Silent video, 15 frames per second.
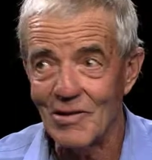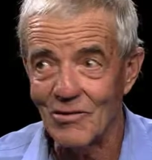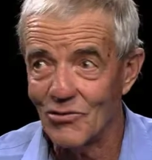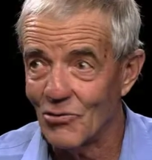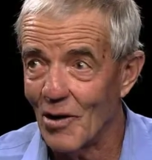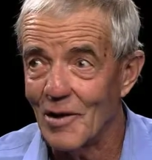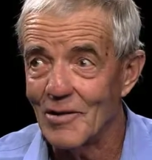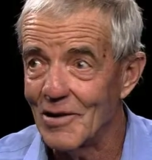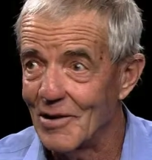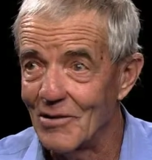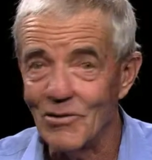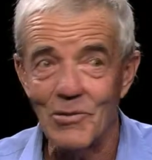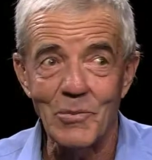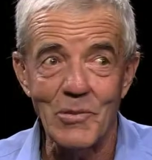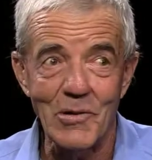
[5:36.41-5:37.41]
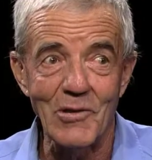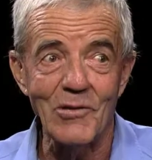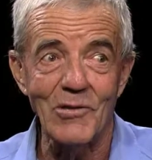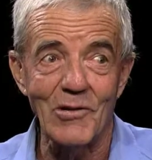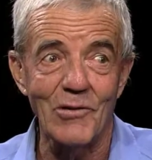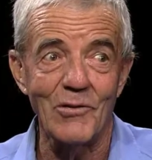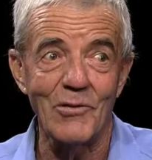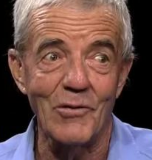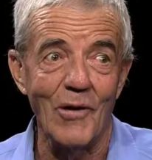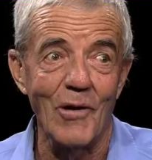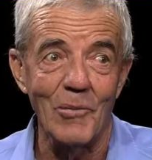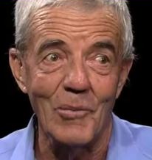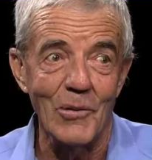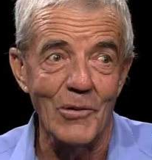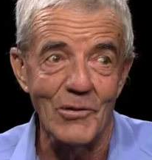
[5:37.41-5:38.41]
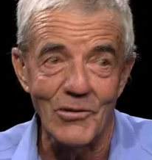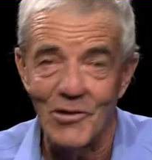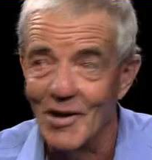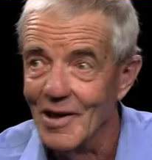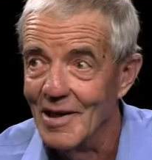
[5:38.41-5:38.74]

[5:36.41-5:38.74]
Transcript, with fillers: struggling subsistence farmers